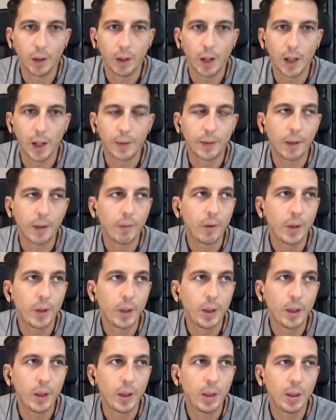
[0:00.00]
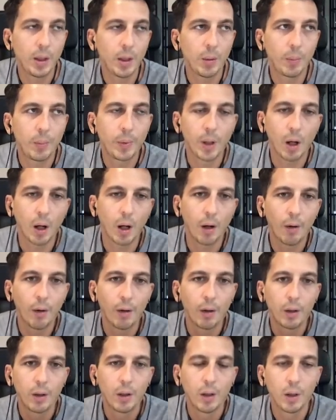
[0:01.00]
at every PR
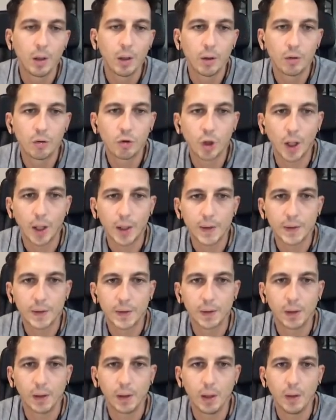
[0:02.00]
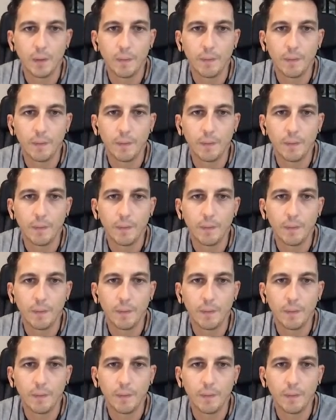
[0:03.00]
checks if